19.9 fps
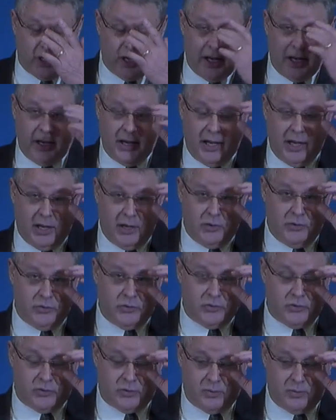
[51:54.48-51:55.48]
in
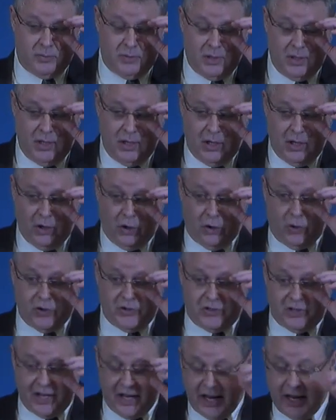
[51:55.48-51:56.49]
his
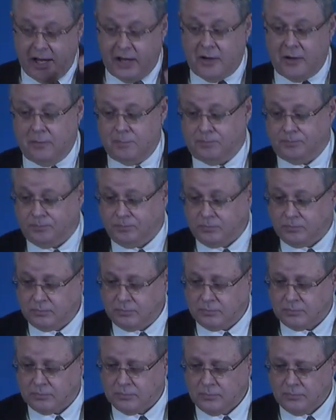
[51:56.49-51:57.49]
critique
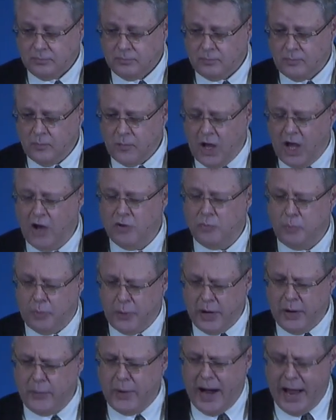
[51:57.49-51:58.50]
of
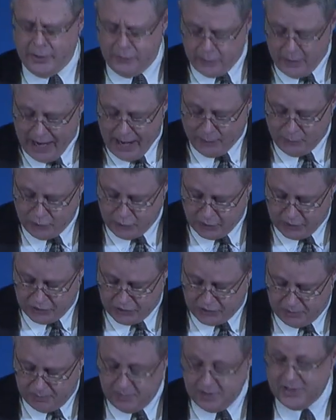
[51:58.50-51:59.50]
pre wrath rapturism,